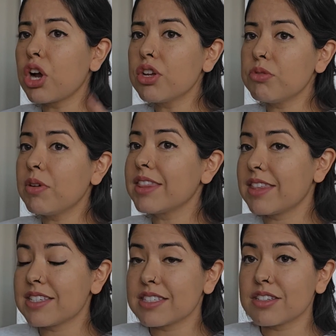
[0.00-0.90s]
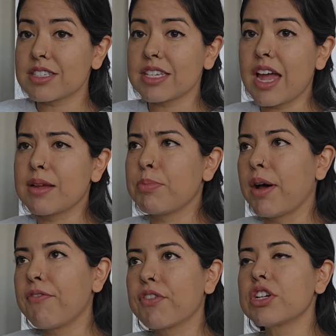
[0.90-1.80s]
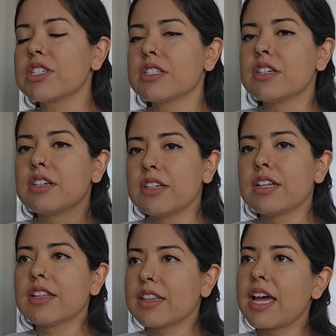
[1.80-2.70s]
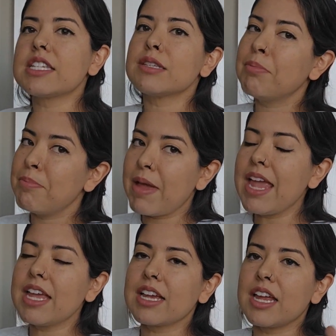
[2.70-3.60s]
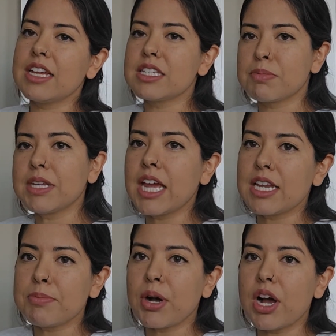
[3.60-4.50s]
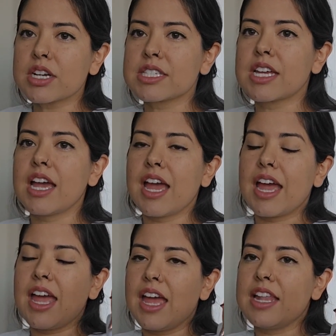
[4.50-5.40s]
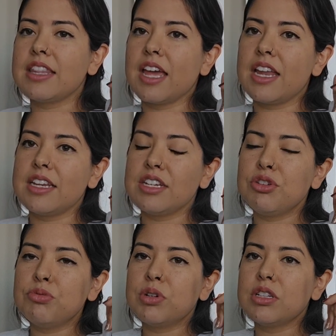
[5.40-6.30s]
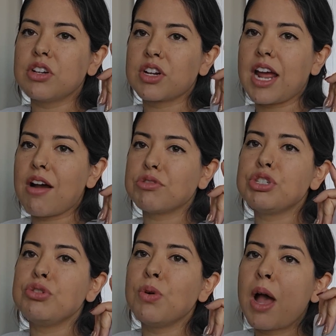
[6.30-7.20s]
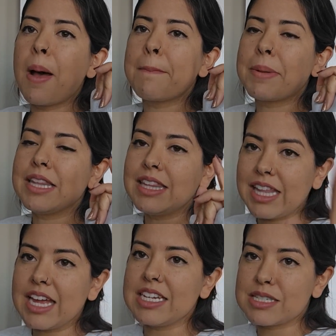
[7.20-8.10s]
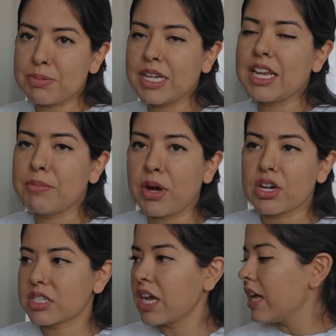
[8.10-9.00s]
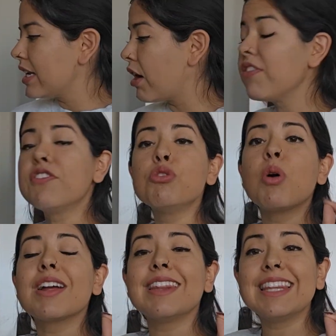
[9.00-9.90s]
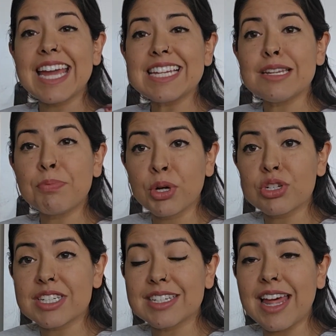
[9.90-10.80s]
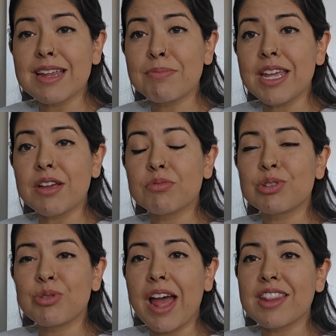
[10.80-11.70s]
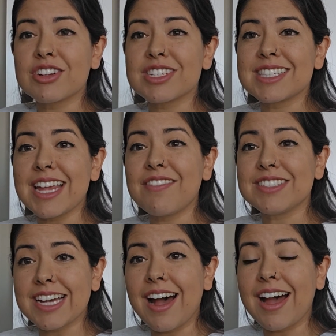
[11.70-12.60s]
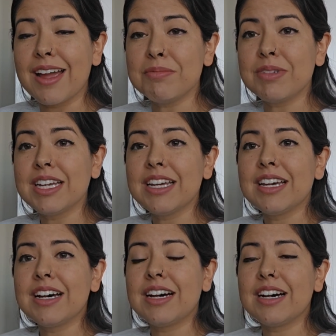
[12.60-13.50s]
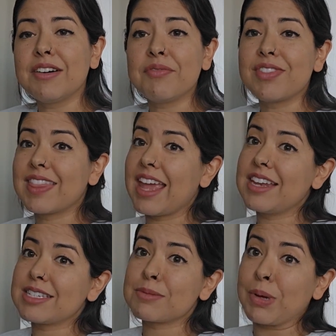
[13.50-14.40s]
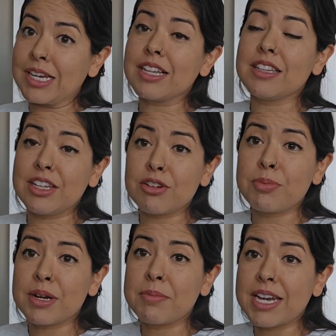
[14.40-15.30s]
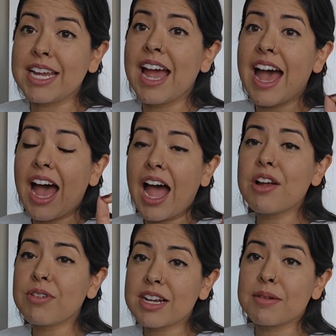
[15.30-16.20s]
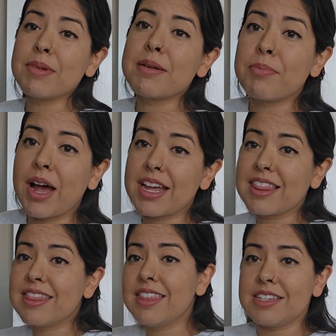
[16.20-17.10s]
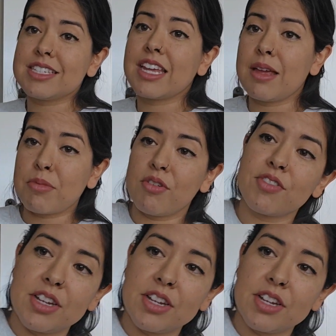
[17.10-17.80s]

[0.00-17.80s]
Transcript: you what this looks like, but first let's make a spaghetti box and then you will learn how to play spaghetti box. Now, if you are a lazy person like me and would rather save time and spend a little bit of money, I recommend buying this game over